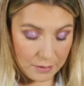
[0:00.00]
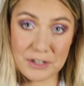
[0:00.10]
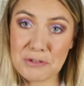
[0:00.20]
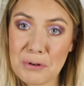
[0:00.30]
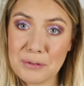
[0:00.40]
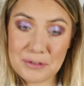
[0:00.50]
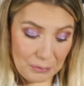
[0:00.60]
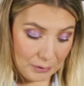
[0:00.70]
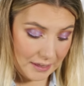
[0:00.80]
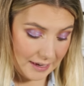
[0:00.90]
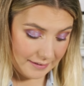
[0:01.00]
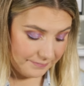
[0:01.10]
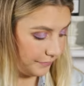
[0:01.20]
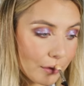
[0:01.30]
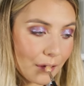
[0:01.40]
go into Rose Gold then.
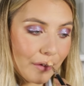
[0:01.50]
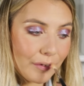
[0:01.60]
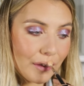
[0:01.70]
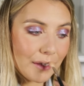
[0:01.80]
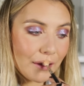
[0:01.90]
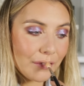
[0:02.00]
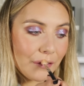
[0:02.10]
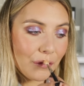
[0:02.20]
I feel like you have to